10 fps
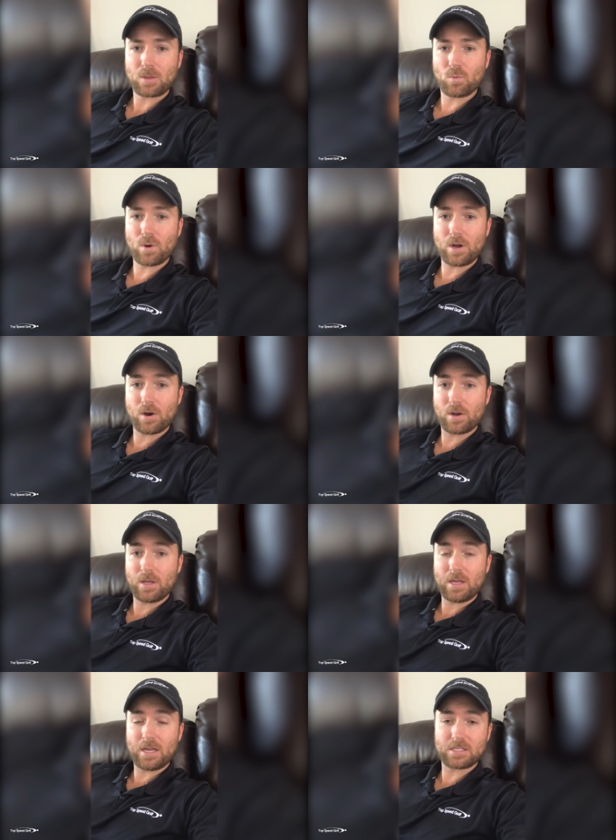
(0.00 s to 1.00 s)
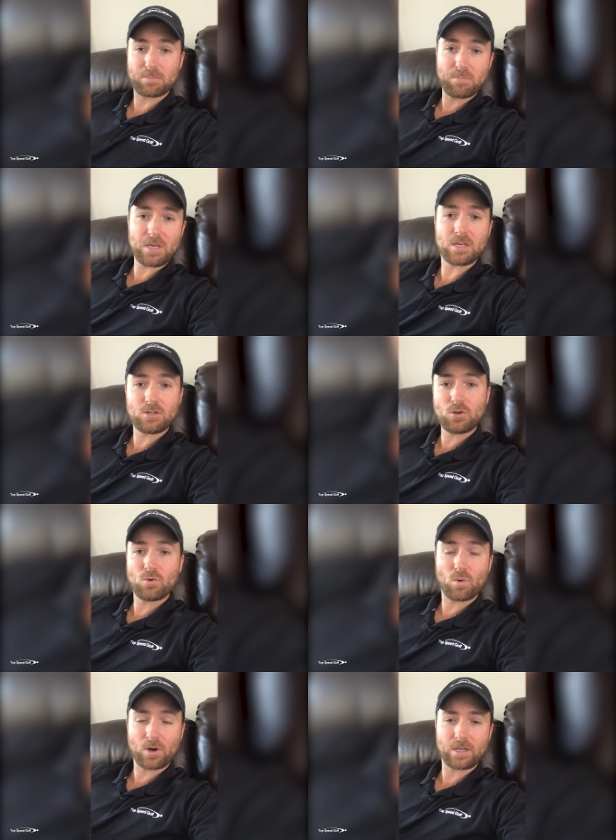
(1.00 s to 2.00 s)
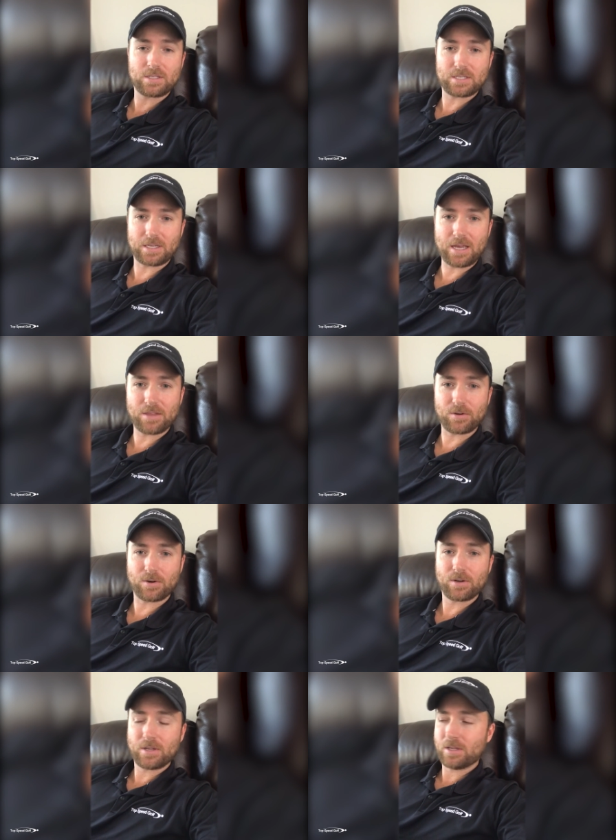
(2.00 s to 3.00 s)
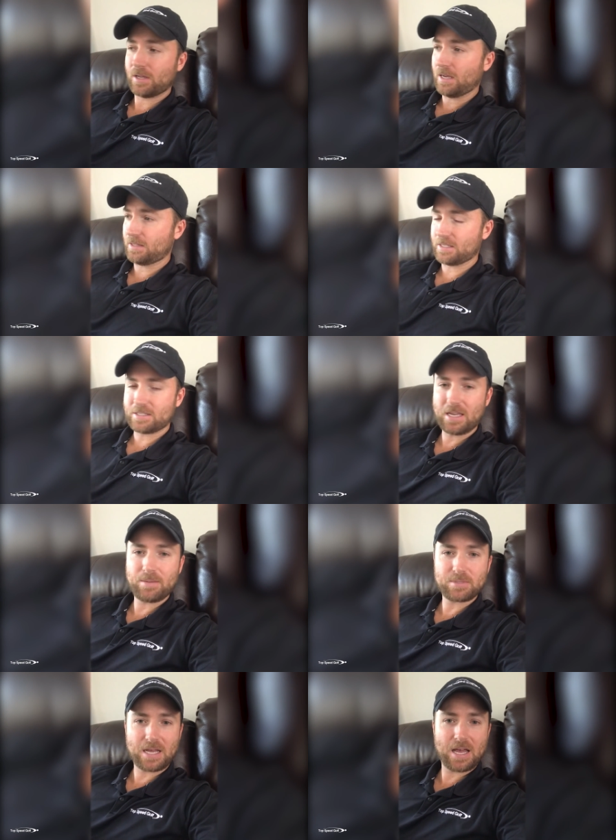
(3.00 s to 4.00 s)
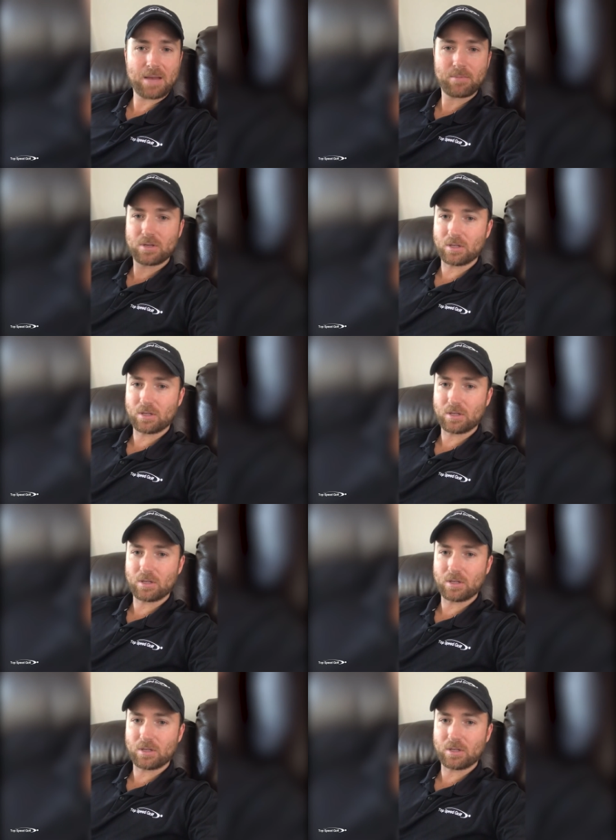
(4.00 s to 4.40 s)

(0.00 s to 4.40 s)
where it's me and you working together at the same time,